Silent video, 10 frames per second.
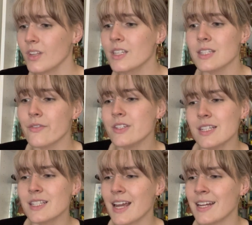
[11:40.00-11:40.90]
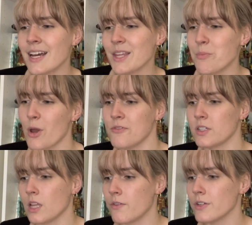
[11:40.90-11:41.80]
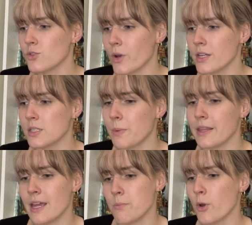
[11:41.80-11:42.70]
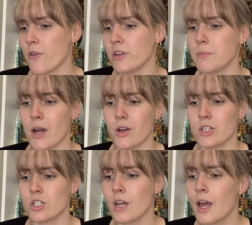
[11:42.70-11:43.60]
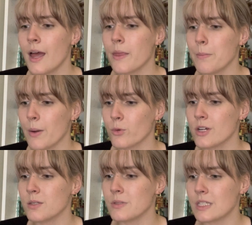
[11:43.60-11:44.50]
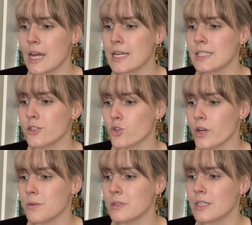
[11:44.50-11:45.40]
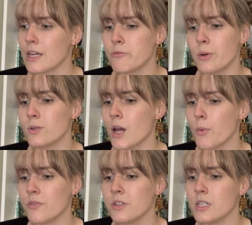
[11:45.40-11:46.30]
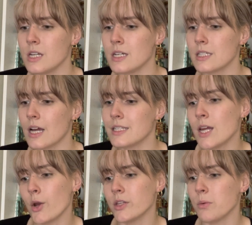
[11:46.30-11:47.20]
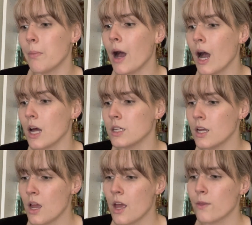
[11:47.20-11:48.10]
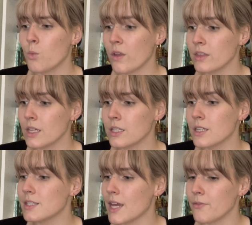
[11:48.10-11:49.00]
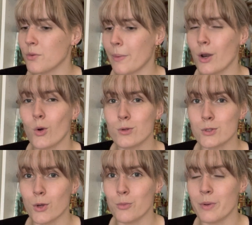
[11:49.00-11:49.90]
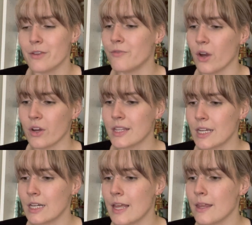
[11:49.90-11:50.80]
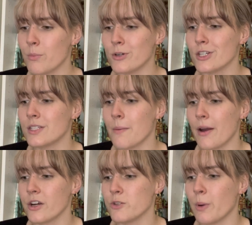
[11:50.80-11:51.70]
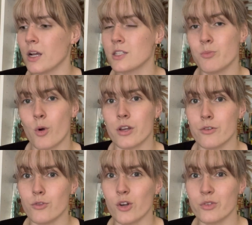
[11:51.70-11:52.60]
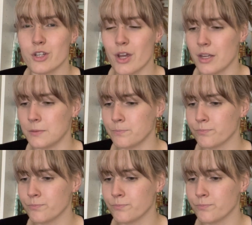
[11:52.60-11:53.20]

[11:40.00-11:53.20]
7 years later, their perfect love is threatened by their imperfect marriage. The memories, mistakes, and dreams that they have built up over the years are tearing them apart. The one thing that could save them might also be the very thing that pushes their marriage past the point of no return.